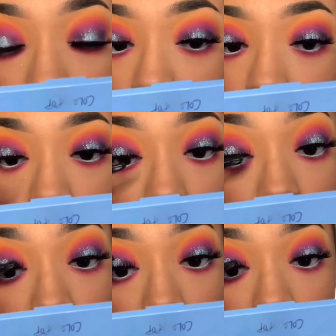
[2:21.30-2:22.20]
link in the
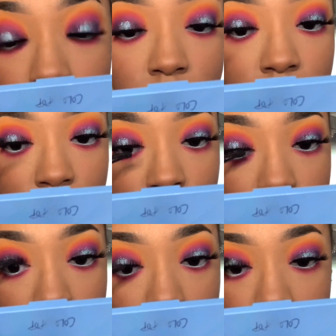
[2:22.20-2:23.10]
description box for
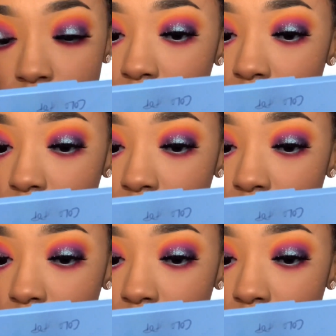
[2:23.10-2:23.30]
y'all.